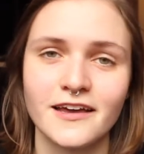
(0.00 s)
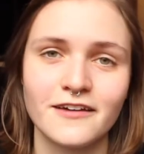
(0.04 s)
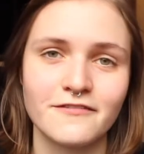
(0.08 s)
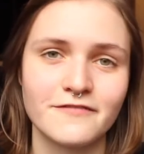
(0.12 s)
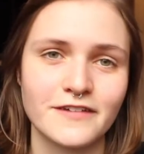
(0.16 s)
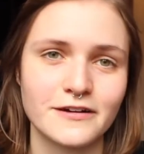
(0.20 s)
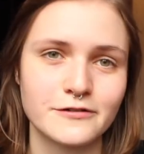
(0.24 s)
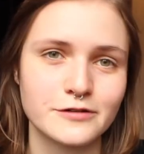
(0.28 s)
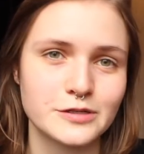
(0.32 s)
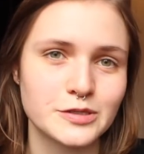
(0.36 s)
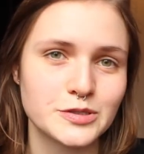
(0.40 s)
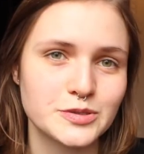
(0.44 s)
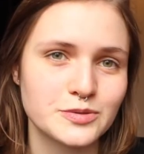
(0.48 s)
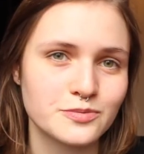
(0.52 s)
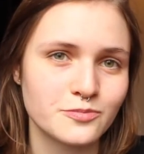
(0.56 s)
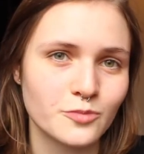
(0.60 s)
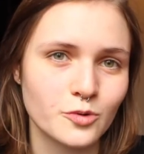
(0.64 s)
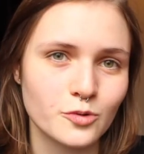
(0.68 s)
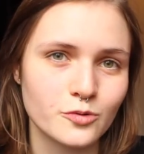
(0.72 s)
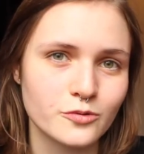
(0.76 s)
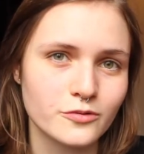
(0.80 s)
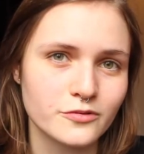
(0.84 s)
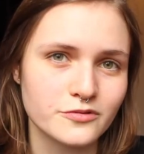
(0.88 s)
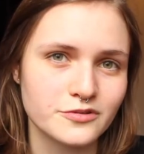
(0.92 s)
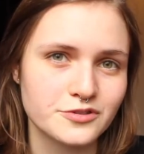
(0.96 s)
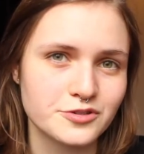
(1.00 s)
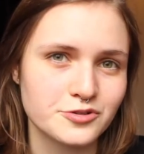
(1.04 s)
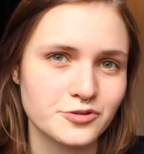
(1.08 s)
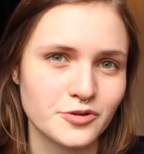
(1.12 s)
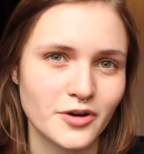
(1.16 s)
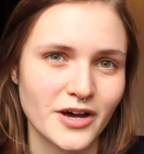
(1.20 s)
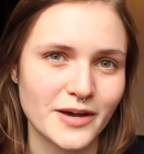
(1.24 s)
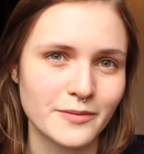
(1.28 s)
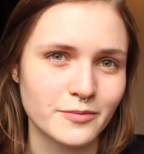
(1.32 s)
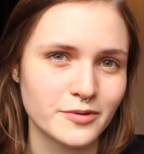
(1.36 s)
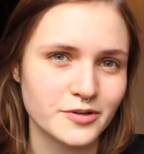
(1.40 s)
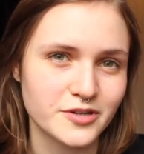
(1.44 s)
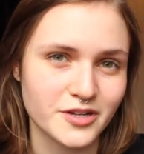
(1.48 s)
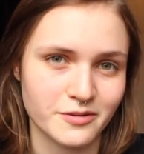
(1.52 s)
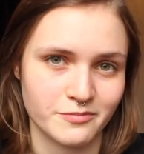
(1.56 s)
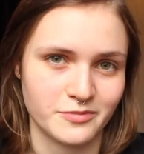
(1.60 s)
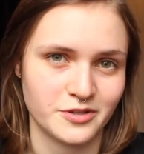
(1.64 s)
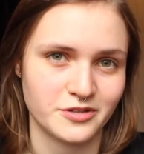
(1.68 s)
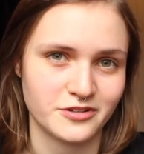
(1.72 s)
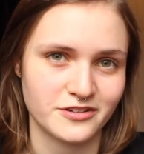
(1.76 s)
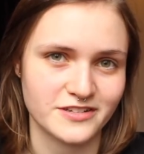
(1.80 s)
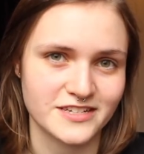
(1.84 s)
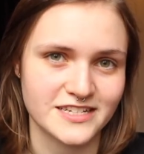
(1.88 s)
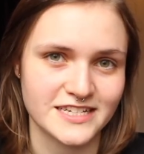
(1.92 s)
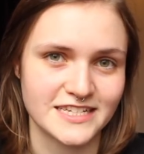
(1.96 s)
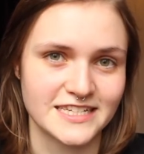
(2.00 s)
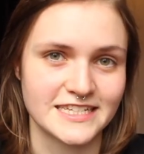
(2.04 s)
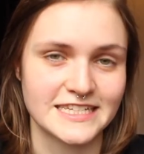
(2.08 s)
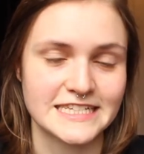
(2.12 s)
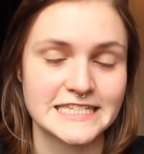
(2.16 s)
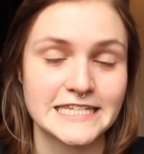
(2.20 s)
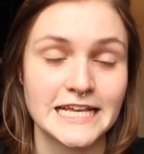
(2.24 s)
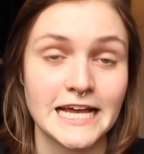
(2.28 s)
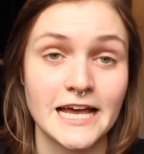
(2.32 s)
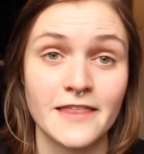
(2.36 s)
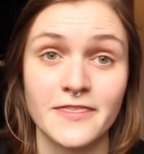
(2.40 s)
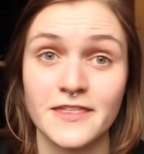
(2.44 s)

very small tribal communities.